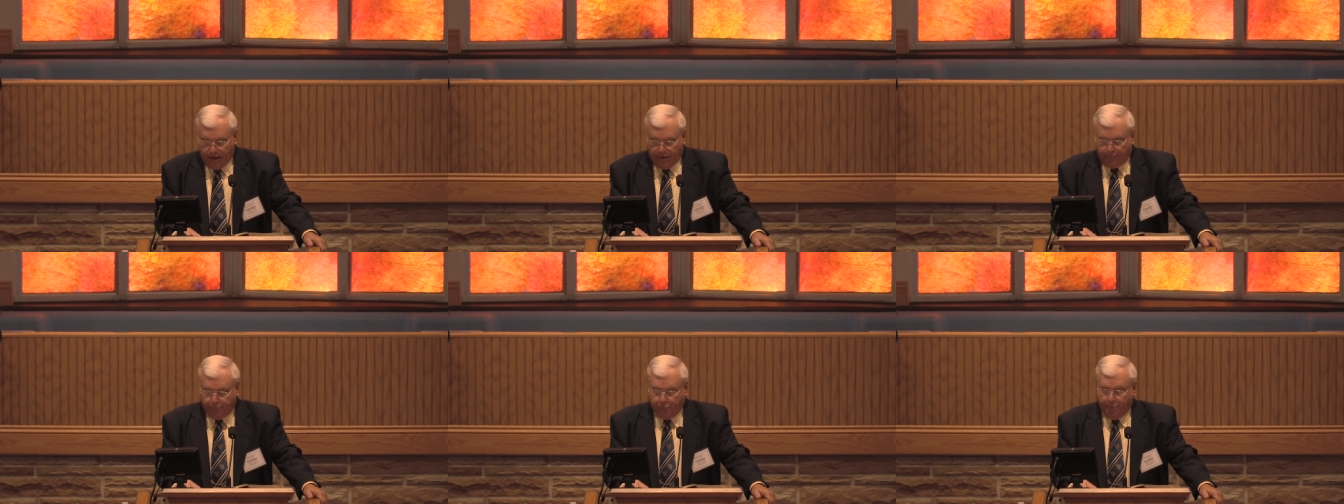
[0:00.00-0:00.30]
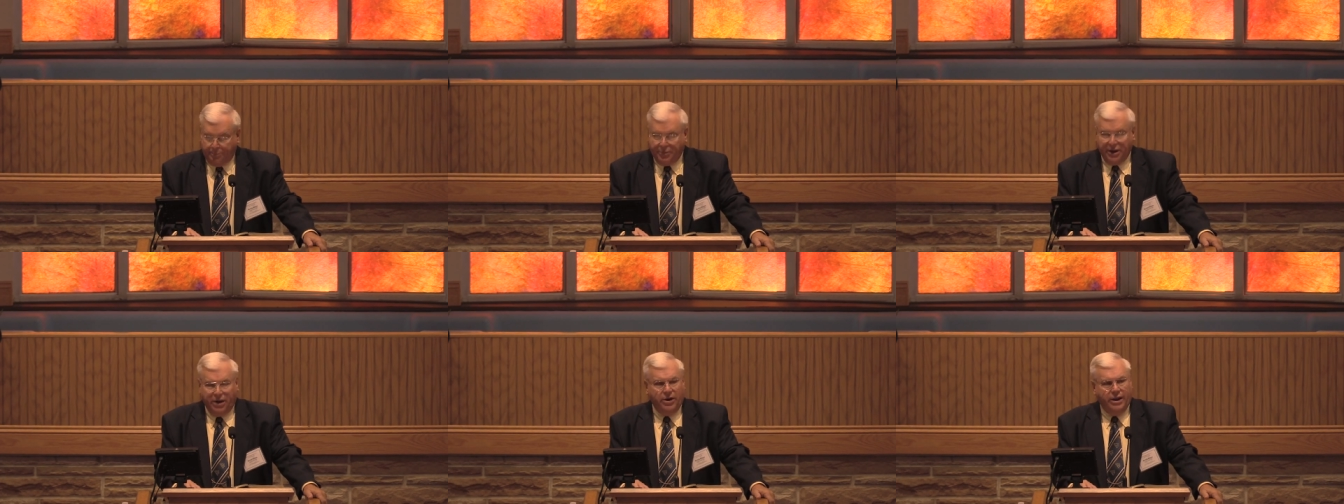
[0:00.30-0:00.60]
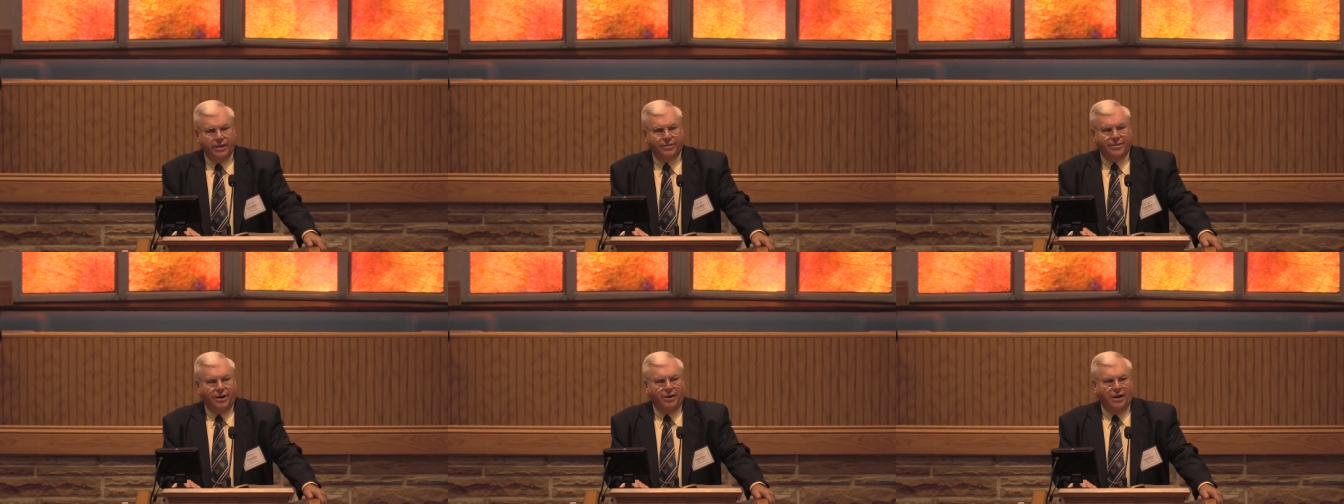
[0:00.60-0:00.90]
of
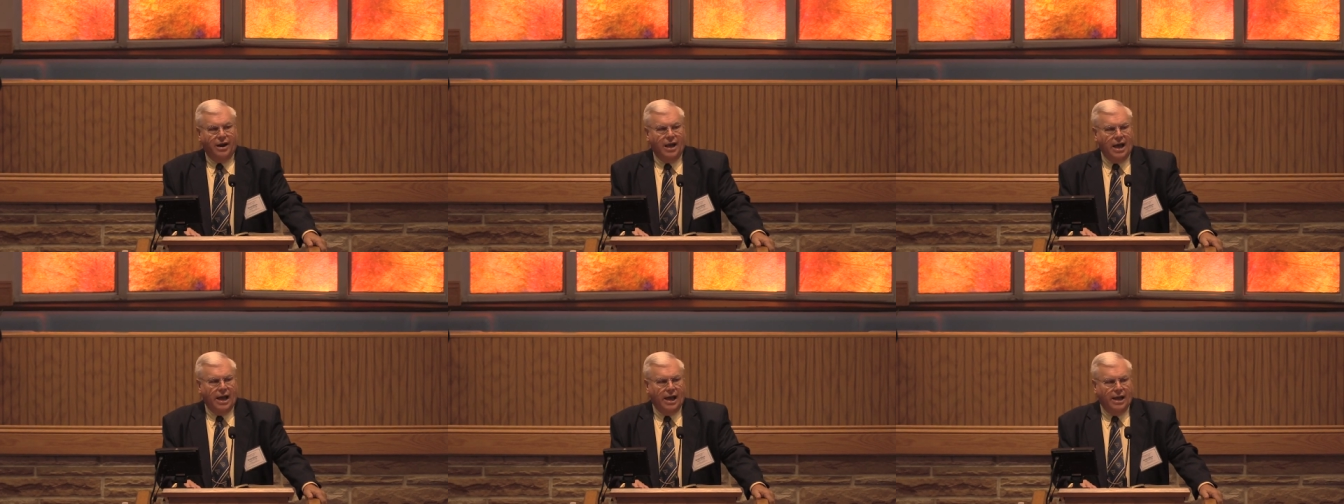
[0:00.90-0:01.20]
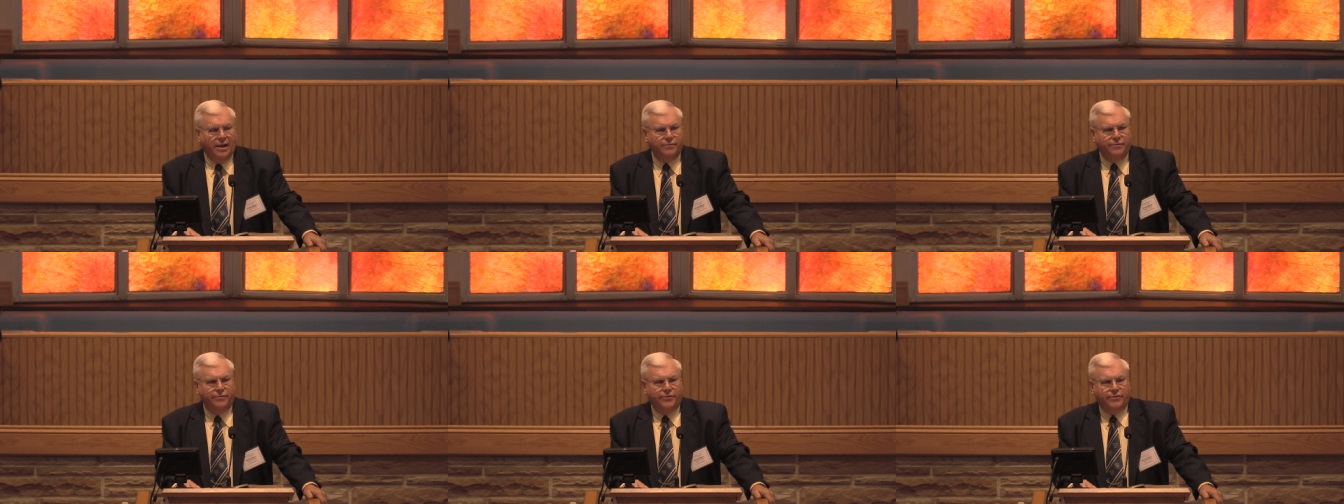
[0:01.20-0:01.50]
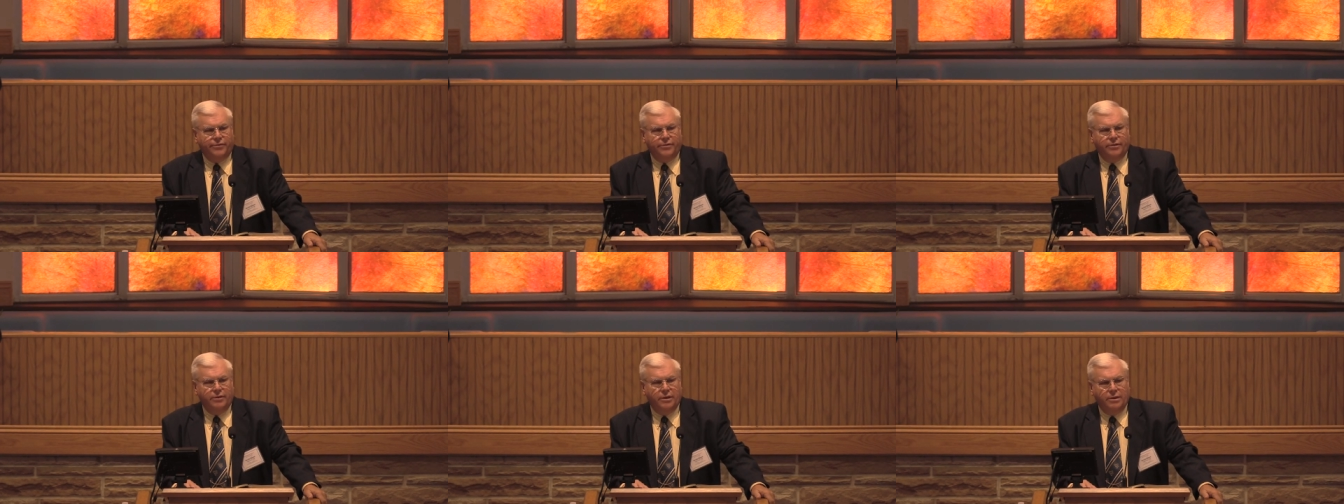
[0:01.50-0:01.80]
preparing their
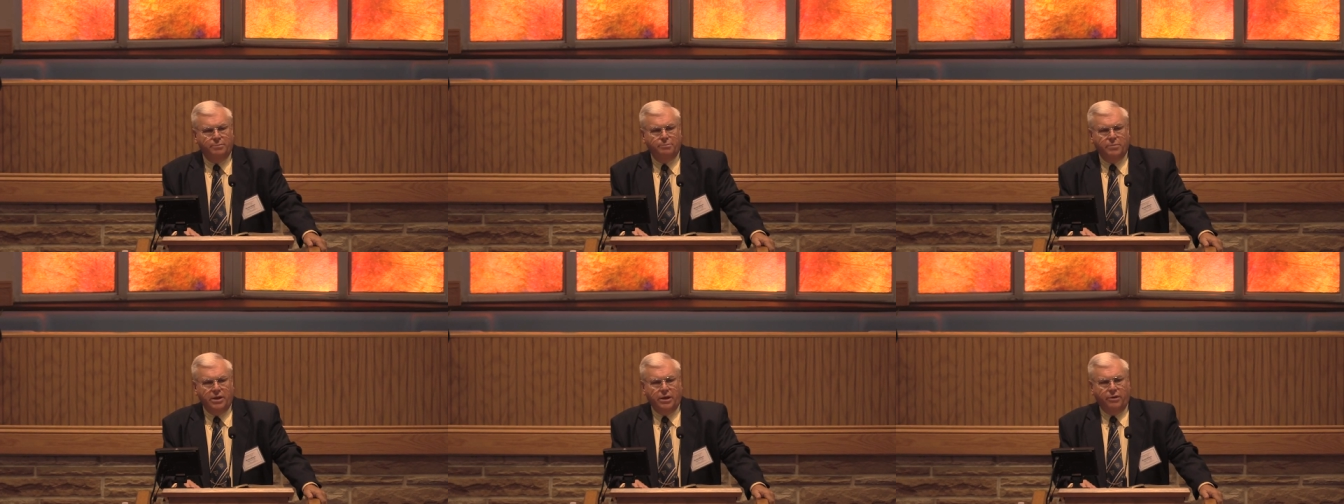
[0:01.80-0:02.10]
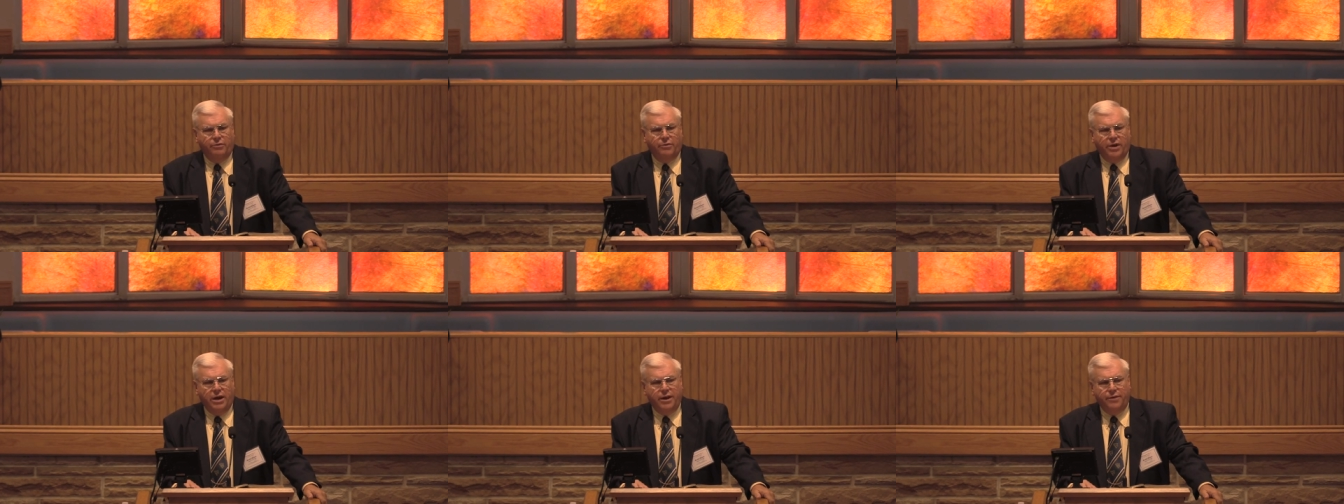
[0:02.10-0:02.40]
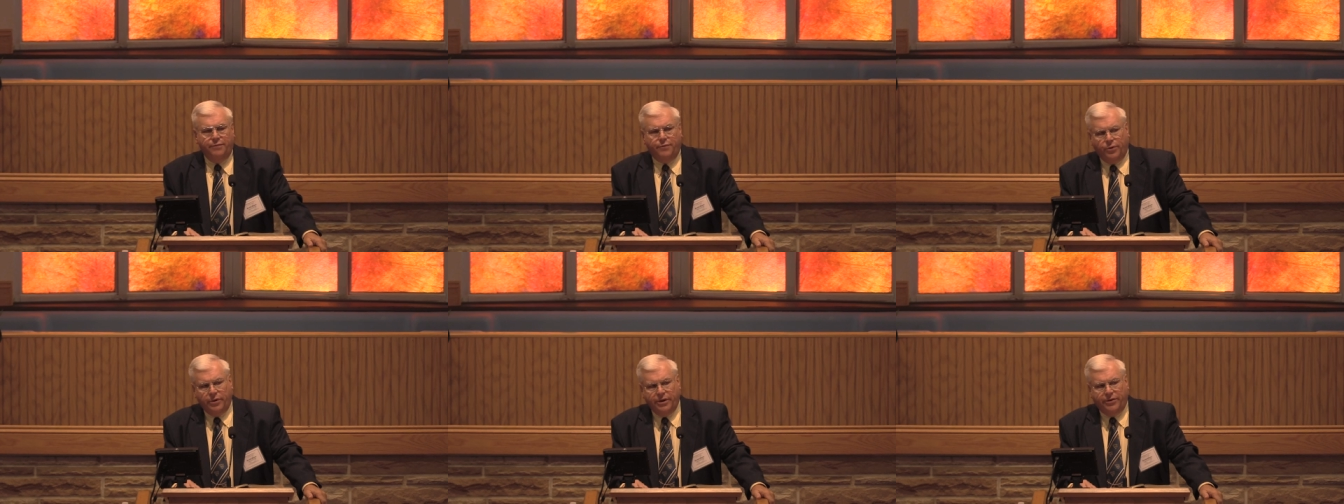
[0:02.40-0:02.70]
lives and being
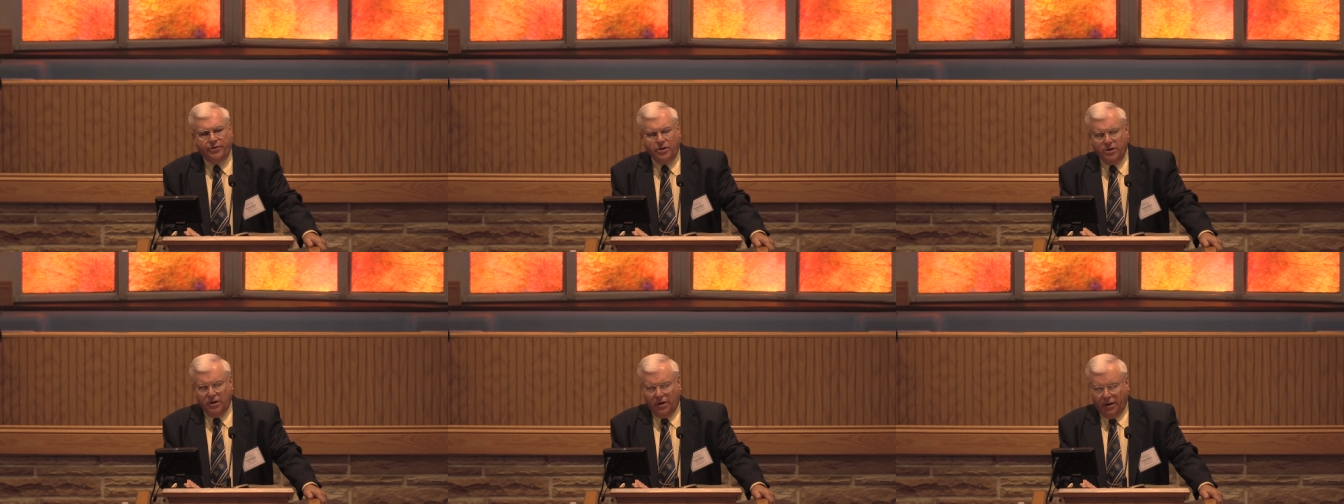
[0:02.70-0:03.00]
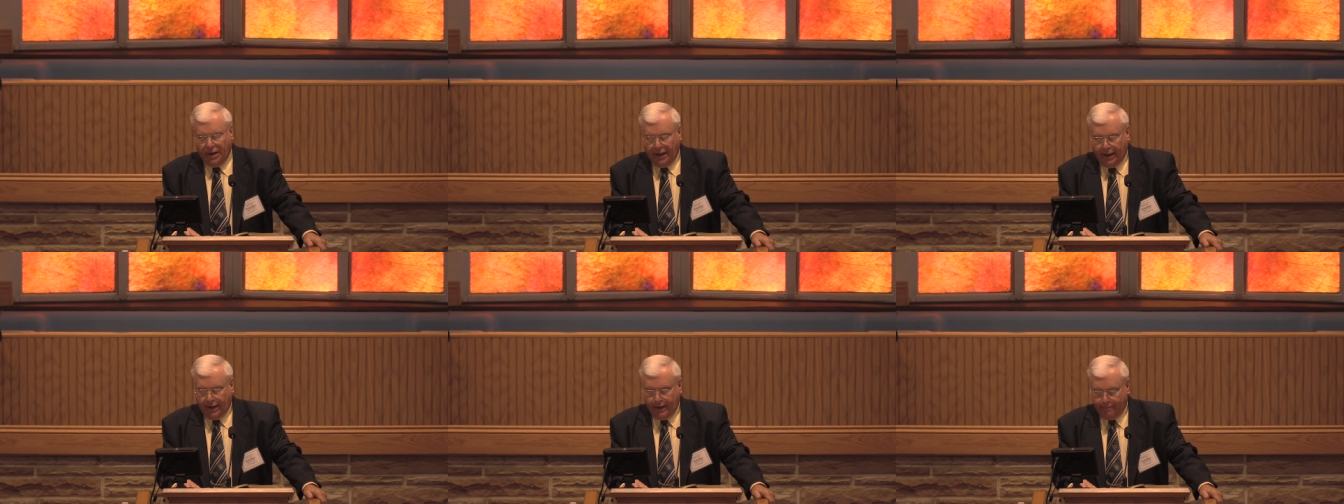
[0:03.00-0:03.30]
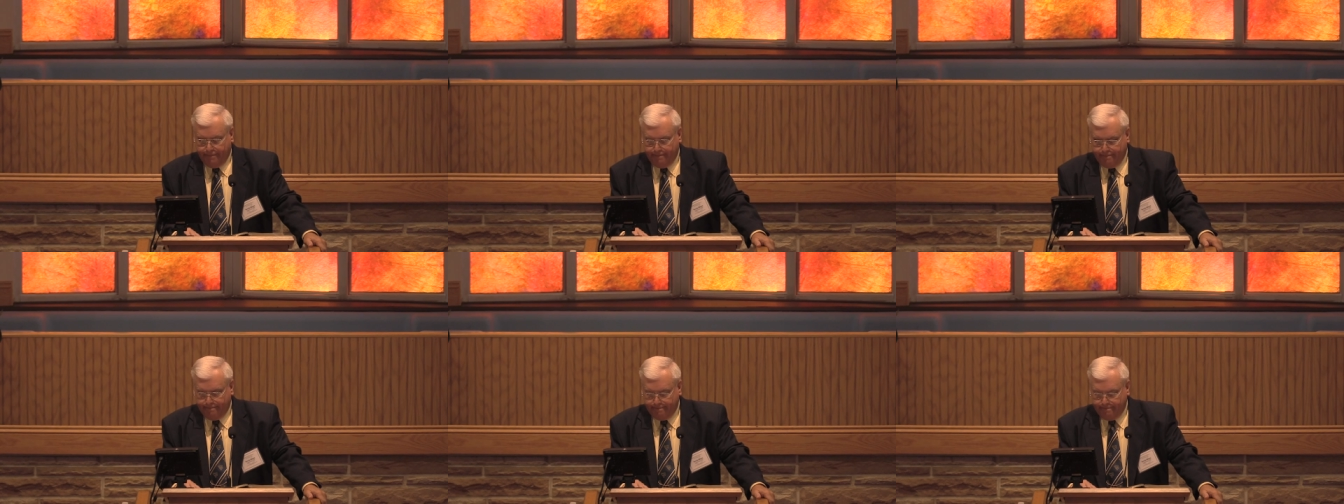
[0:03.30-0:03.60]
ready for eternity.